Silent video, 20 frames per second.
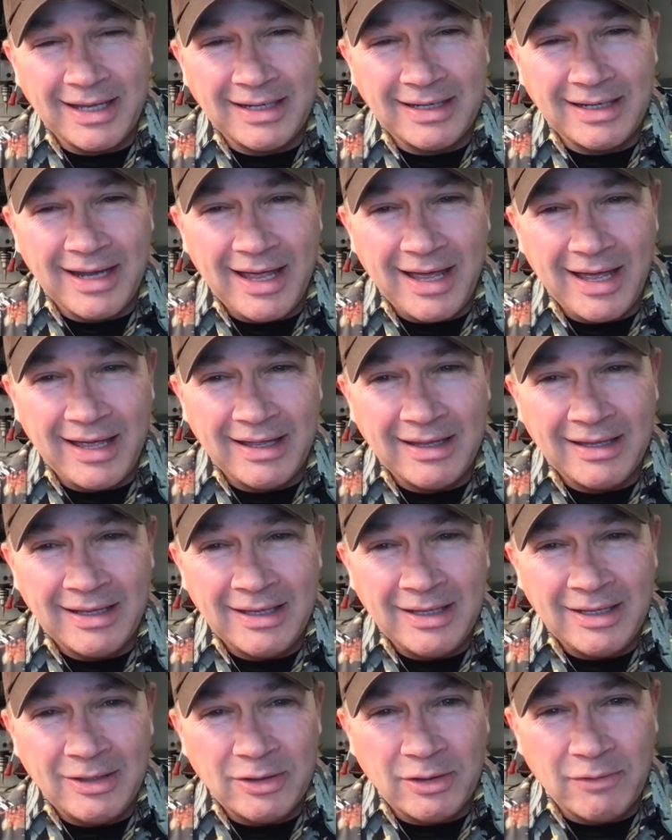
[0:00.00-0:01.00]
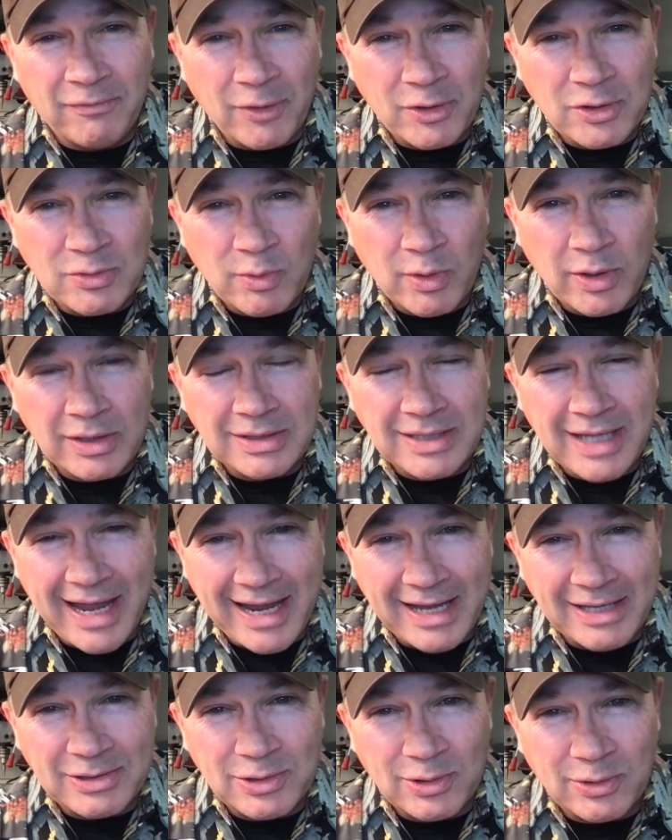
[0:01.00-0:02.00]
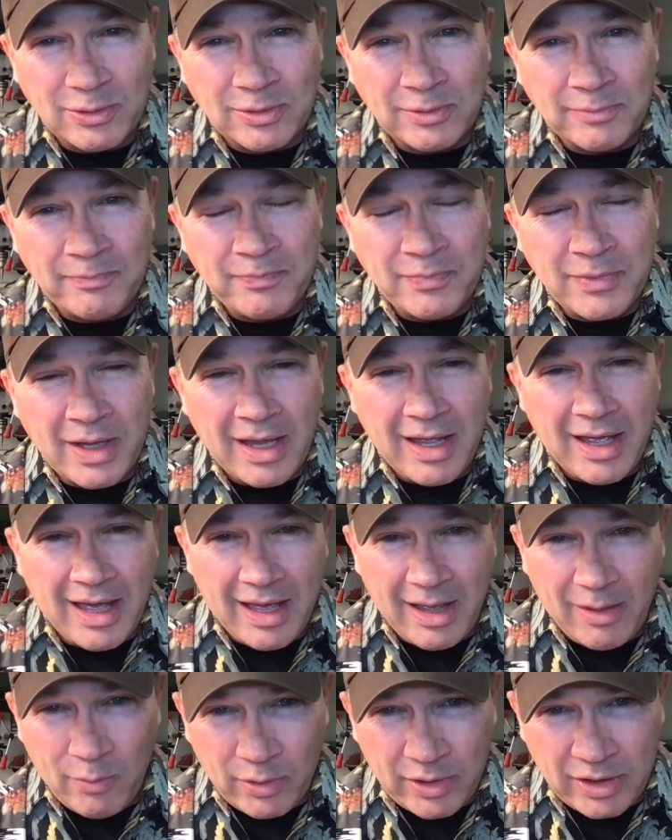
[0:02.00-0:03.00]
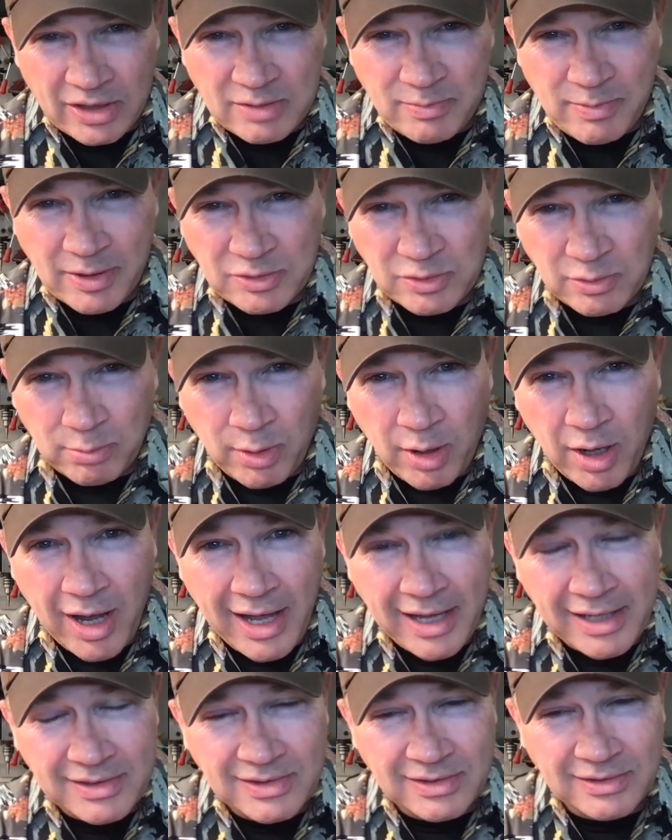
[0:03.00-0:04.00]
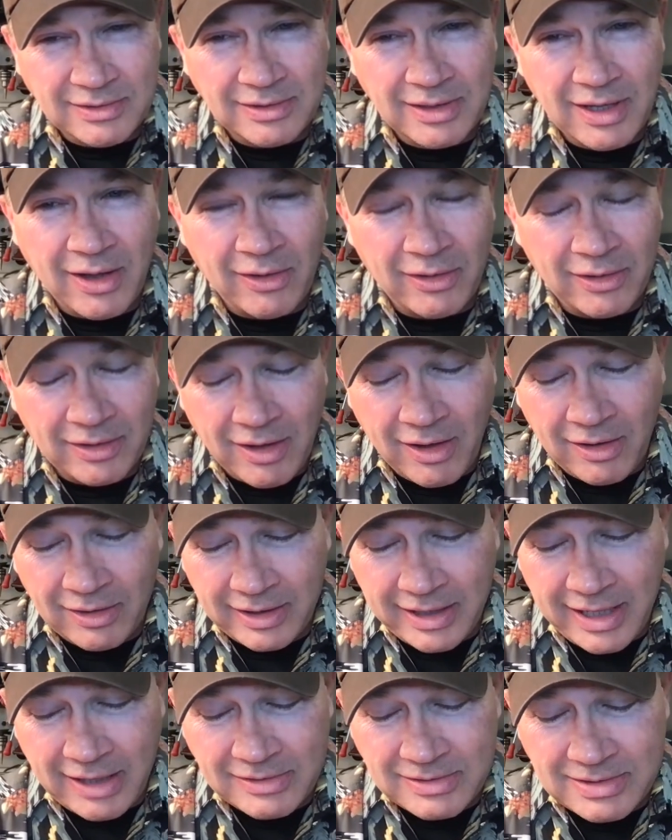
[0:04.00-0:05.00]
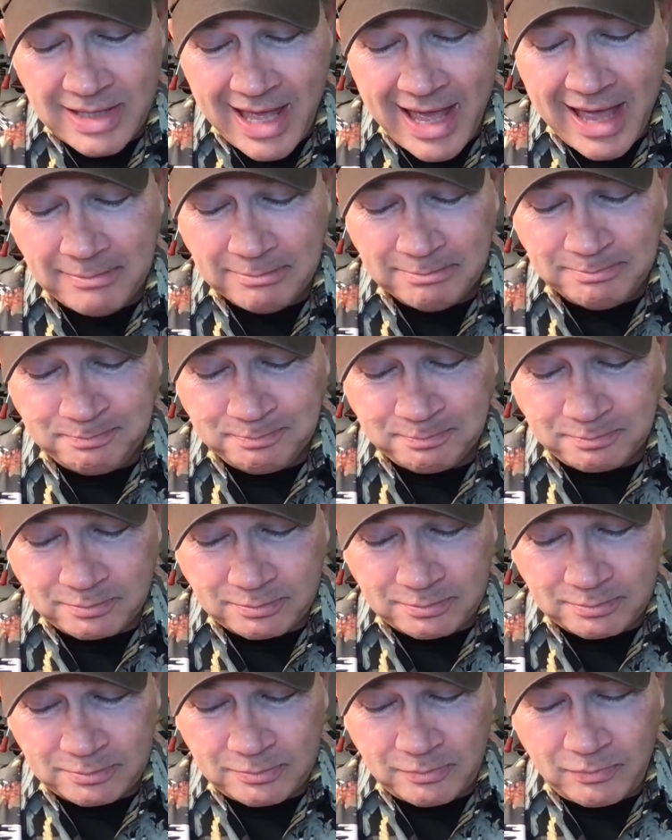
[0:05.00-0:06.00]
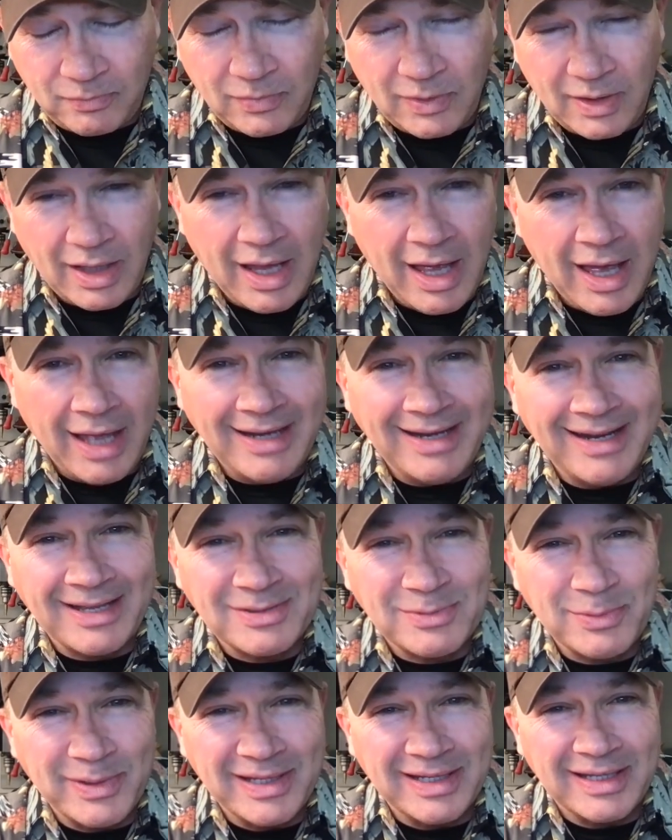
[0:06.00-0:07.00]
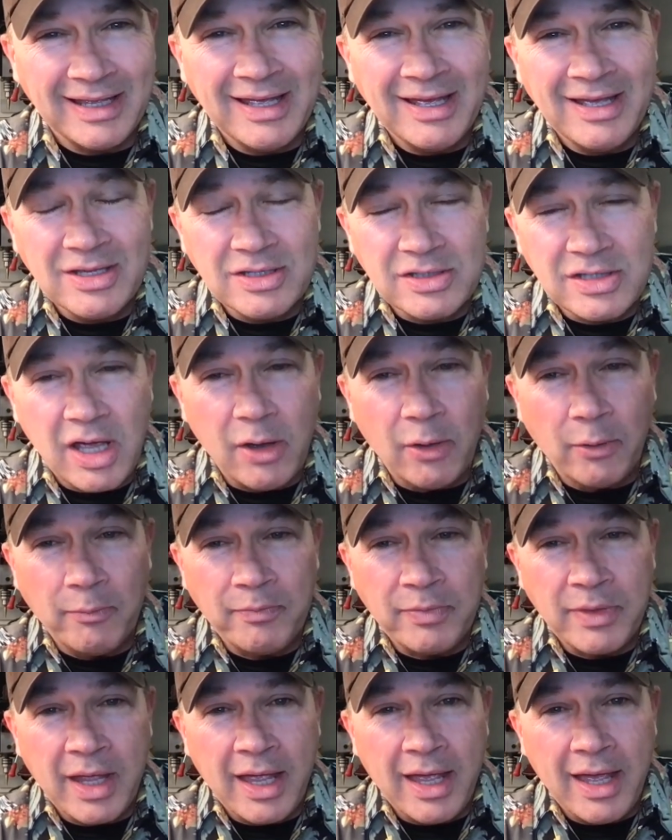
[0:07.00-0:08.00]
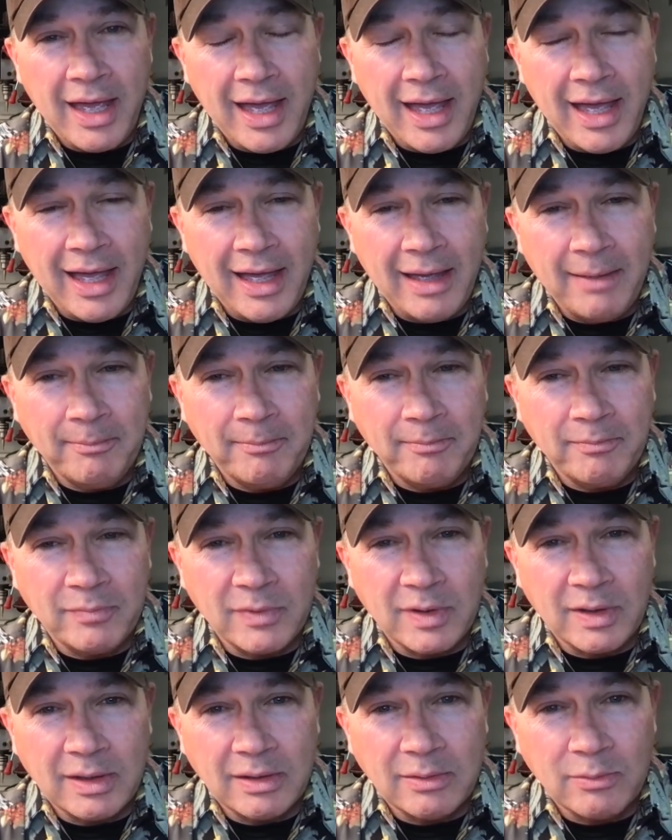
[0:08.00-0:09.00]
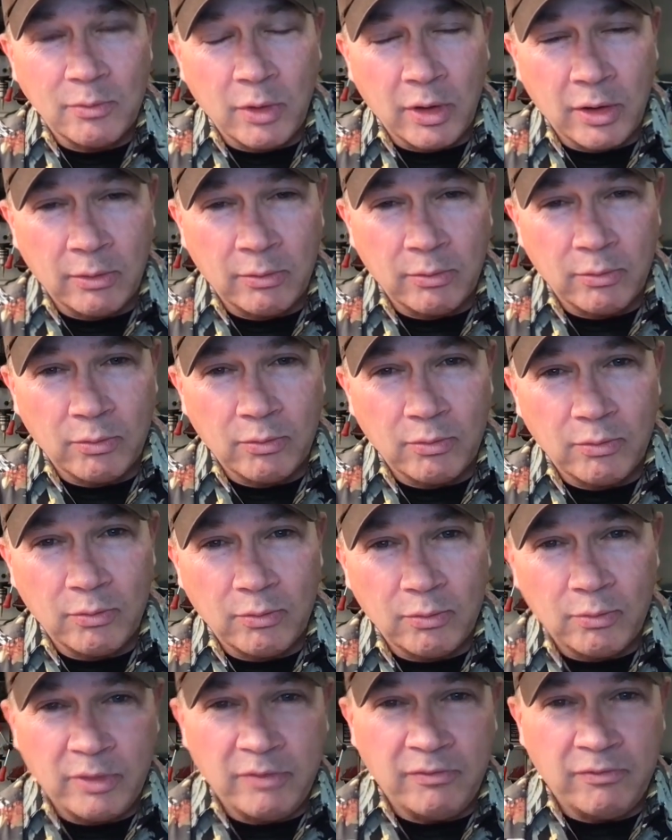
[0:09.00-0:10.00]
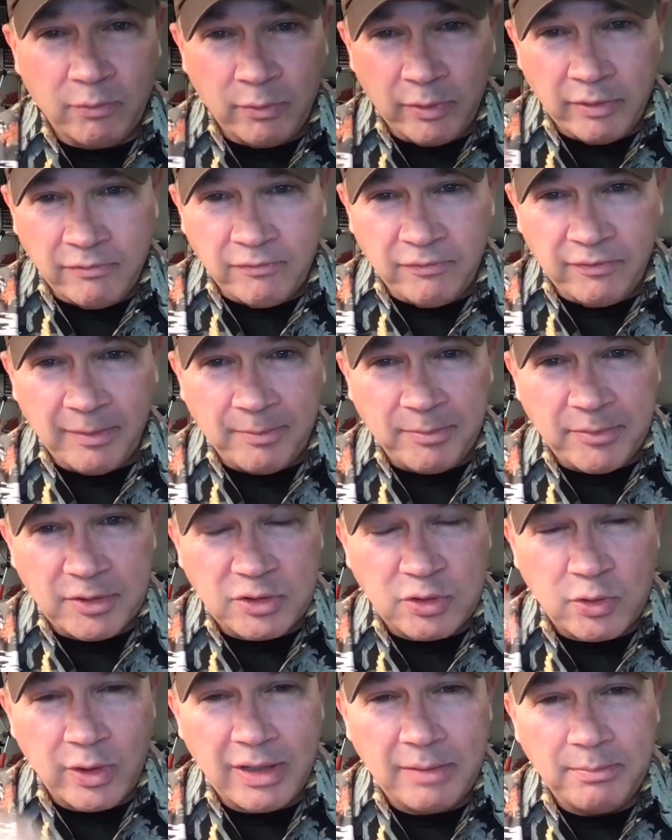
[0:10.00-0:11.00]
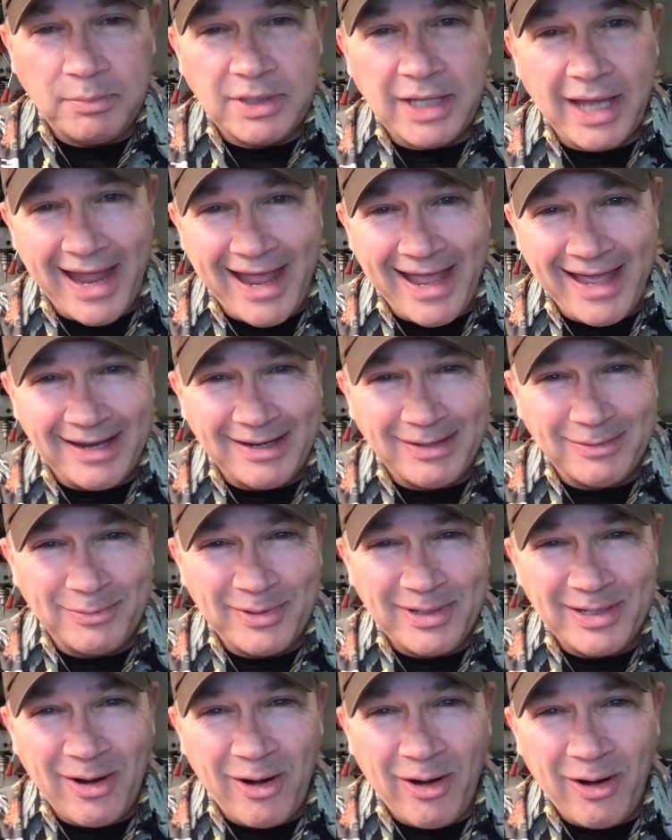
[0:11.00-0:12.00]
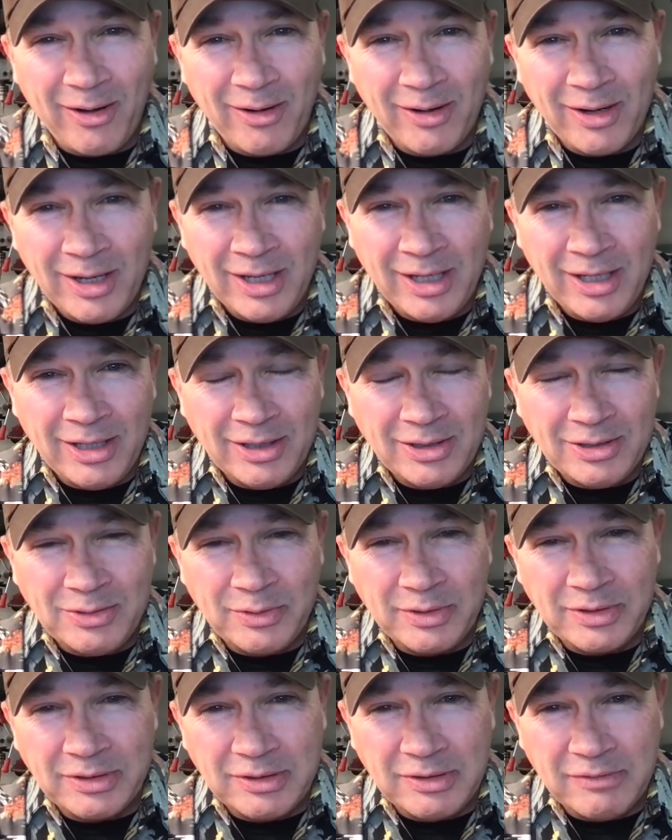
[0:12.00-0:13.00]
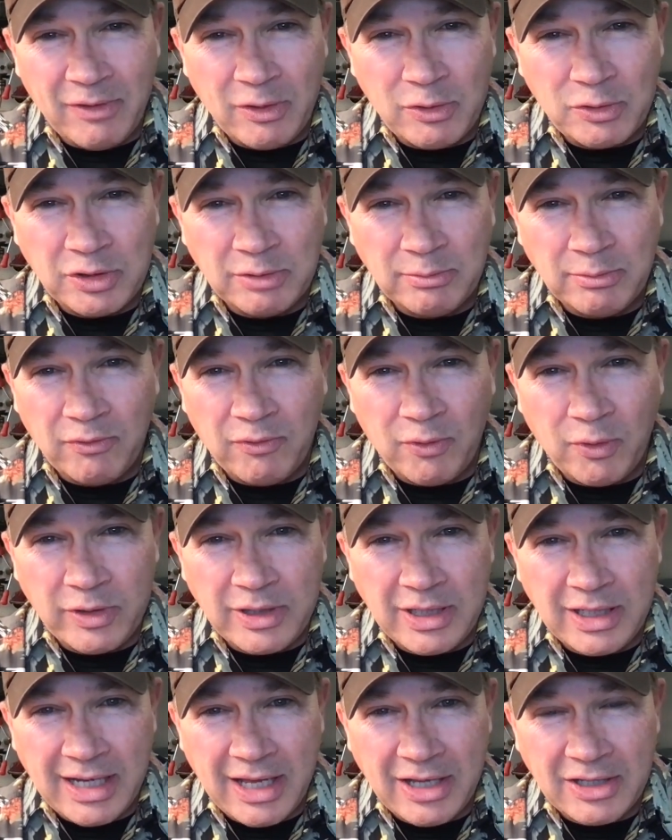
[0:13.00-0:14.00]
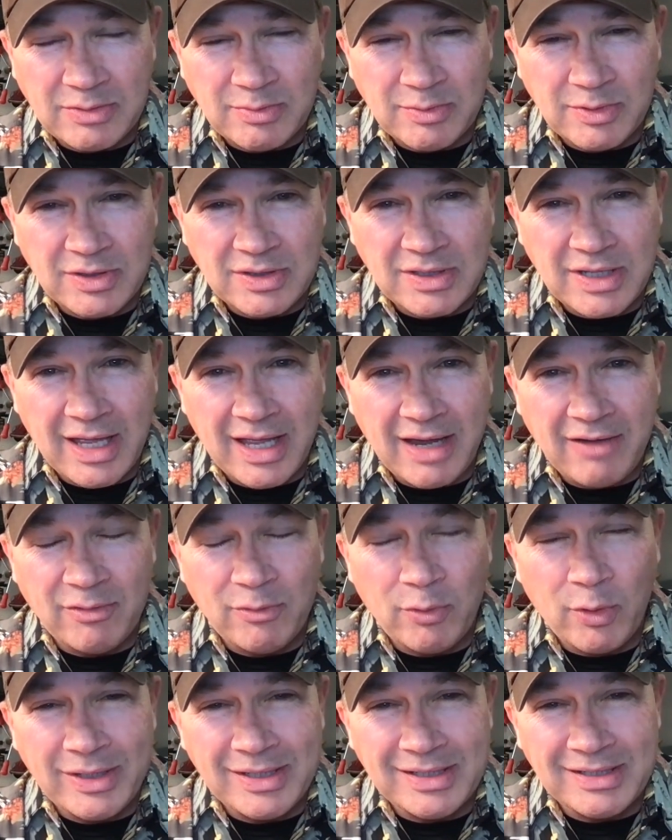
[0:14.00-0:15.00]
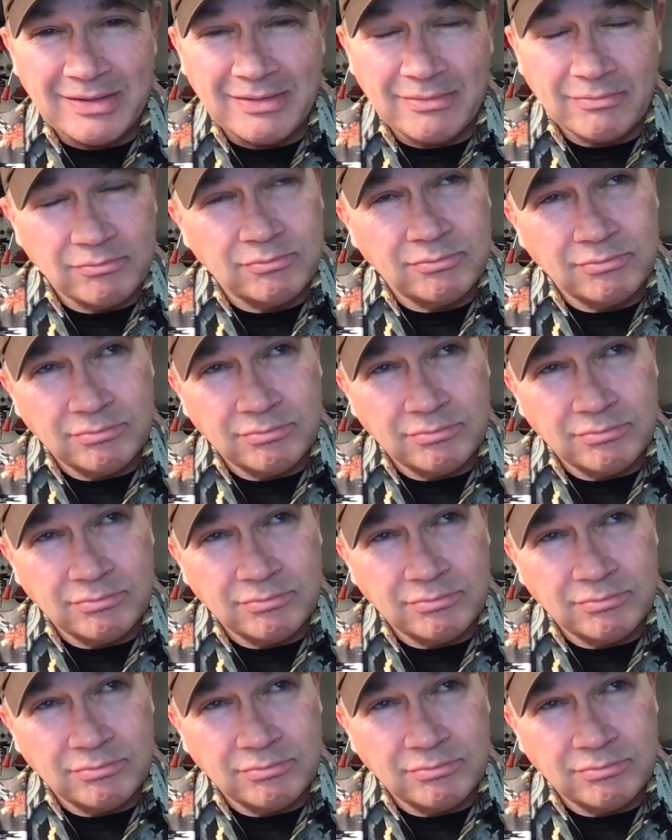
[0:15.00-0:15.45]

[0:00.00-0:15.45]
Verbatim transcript: and uh, the first one to answer uh, will get a special prize, and I'll, I'll announce that uh, next week. So um, we're we've we've flipped the script, and we are doing the devotion before the announcements. Uh, everyone,